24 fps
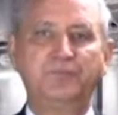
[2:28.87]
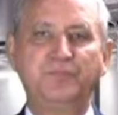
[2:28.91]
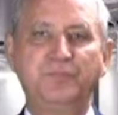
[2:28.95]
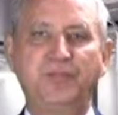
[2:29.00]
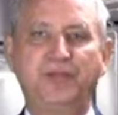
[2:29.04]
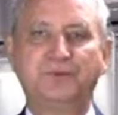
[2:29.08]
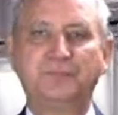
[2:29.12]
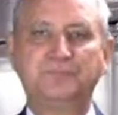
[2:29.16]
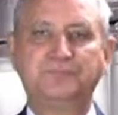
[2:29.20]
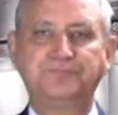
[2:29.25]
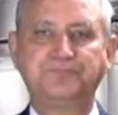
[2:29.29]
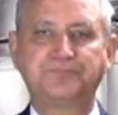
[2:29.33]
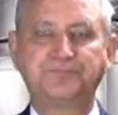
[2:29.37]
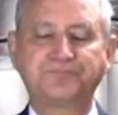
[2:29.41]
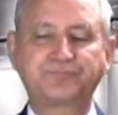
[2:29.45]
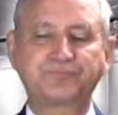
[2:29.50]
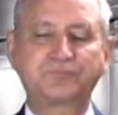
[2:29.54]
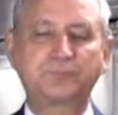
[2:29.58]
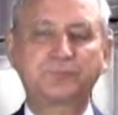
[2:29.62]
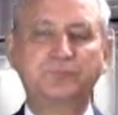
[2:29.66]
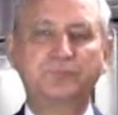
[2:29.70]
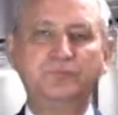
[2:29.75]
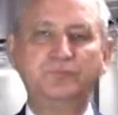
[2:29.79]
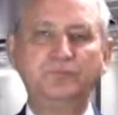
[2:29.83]
Now,
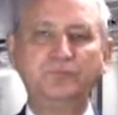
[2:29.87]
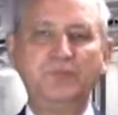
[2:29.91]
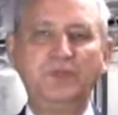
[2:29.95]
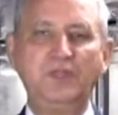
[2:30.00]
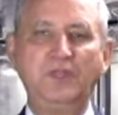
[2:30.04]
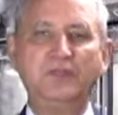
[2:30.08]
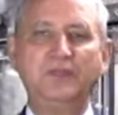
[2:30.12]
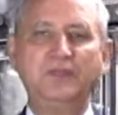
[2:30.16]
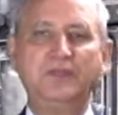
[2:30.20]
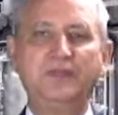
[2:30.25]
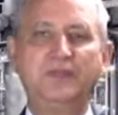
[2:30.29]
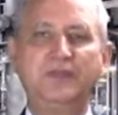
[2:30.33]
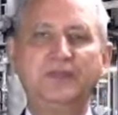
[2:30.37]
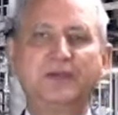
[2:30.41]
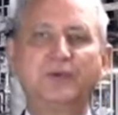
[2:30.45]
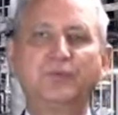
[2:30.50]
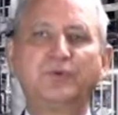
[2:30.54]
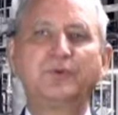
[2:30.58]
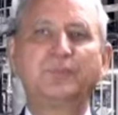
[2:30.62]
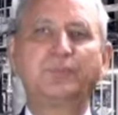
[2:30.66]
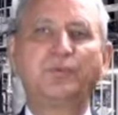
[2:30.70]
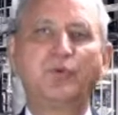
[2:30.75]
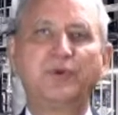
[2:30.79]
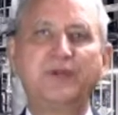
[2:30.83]
the other thing I
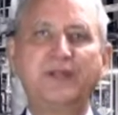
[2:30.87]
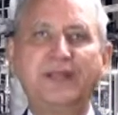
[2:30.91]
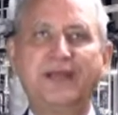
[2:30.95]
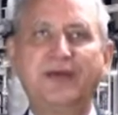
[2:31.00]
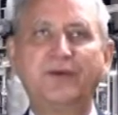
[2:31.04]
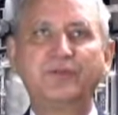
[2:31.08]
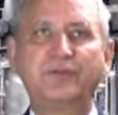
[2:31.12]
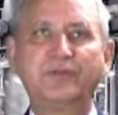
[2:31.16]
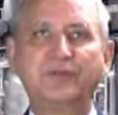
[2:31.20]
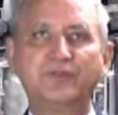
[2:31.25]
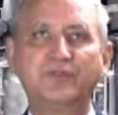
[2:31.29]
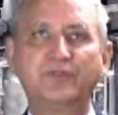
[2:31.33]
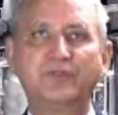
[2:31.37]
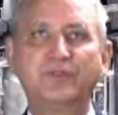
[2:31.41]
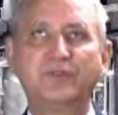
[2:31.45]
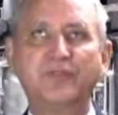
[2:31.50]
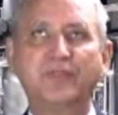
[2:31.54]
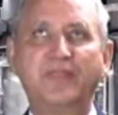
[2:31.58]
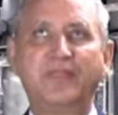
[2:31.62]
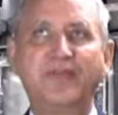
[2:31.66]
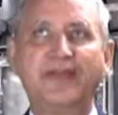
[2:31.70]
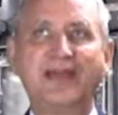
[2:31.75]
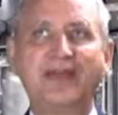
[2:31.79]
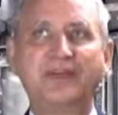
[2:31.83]
want to point out is
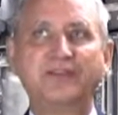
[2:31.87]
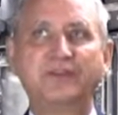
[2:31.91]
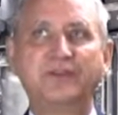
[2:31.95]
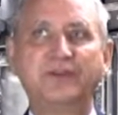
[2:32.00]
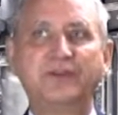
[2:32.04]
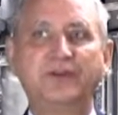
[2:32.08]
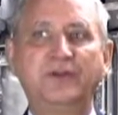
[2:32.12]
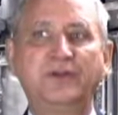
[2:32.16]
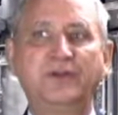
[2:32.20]
that